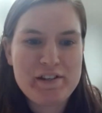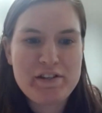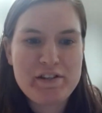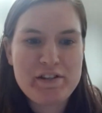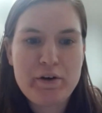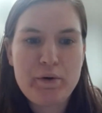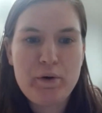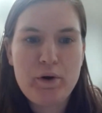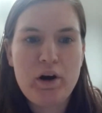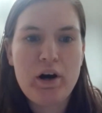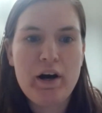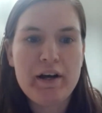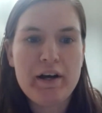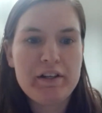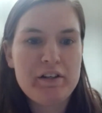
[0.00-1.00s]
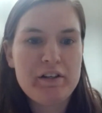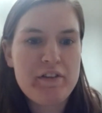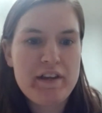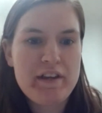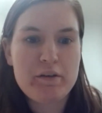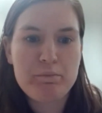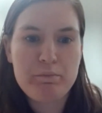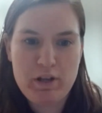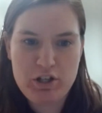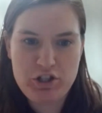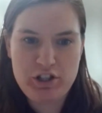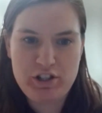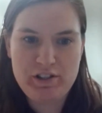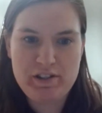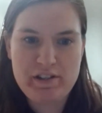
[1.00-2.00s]
So on the
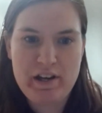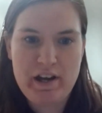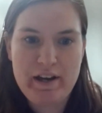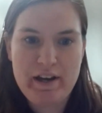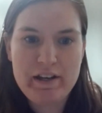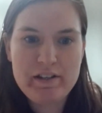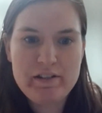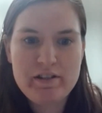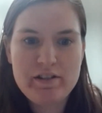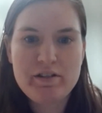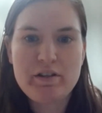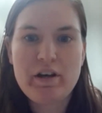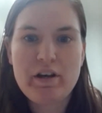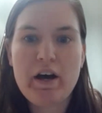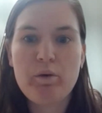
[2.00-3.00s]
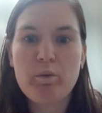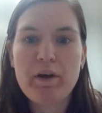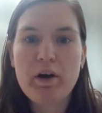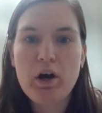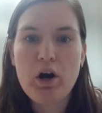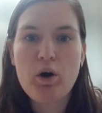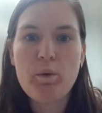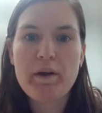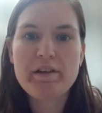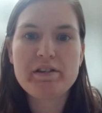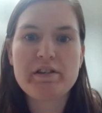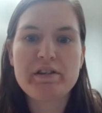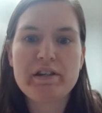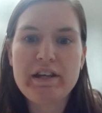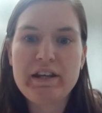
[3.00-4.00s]
admission side, we
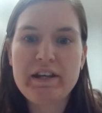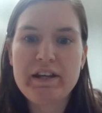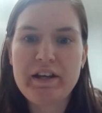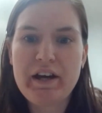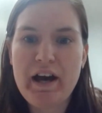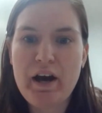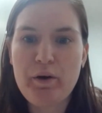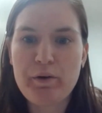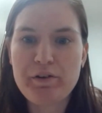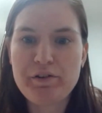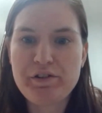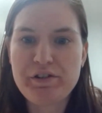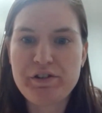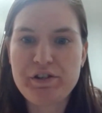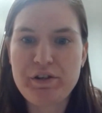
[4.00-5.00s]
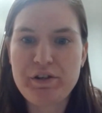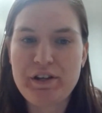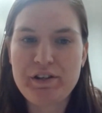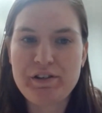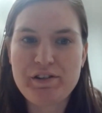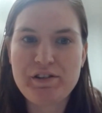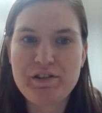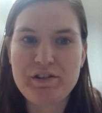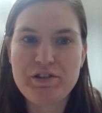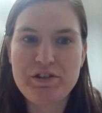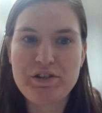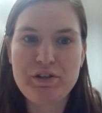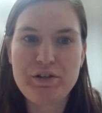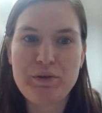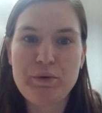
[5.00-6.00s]
always need our students
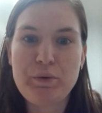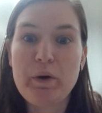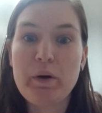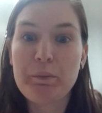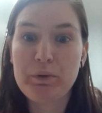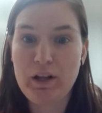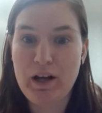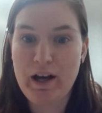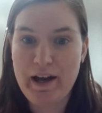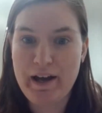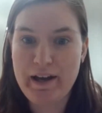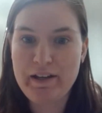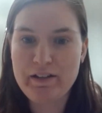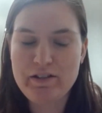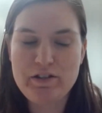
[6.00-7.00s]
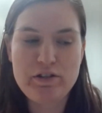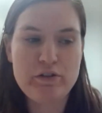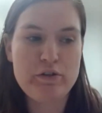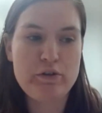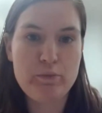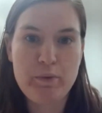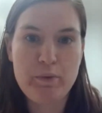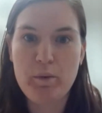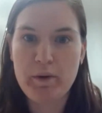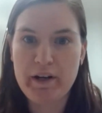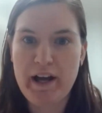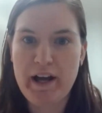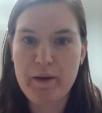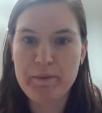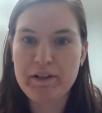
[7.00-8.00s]
to apply to Belmont
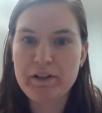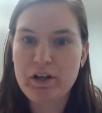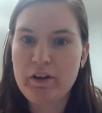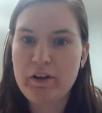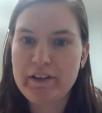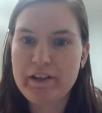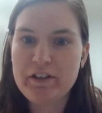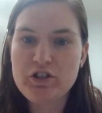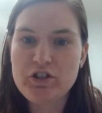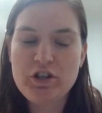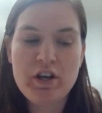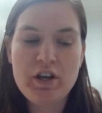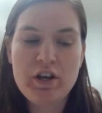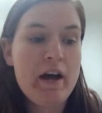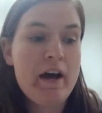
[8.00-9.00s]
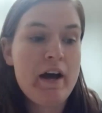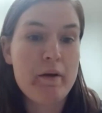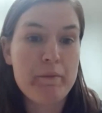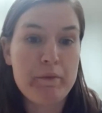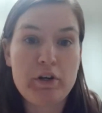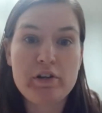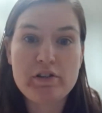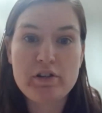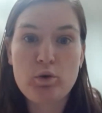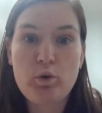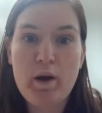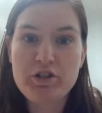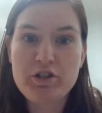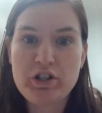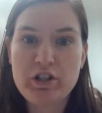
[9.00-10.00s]
Abbey College. There is a
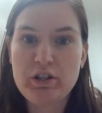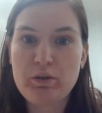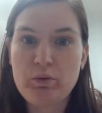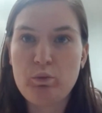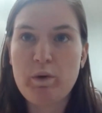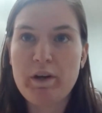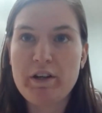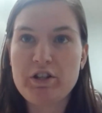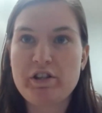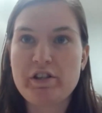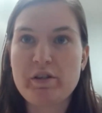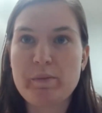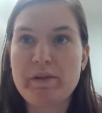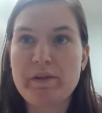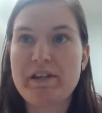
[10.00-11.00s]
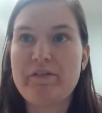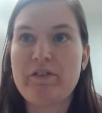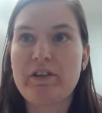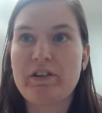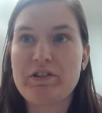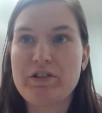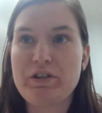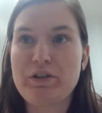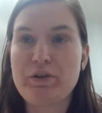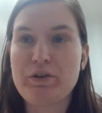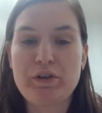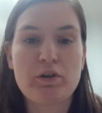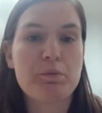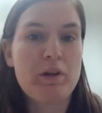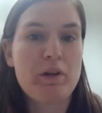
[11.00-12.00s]
question which is specific to
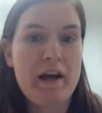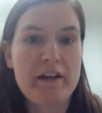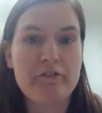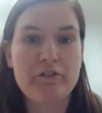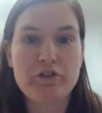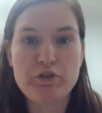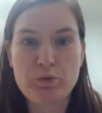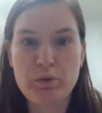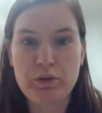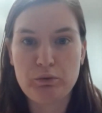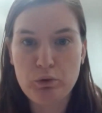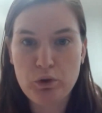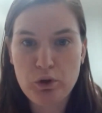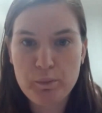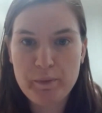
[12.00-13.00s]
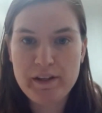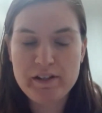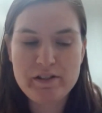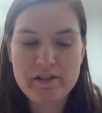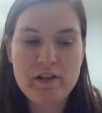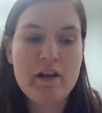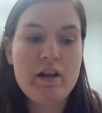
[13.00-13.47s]
you're applying for dual enrollment.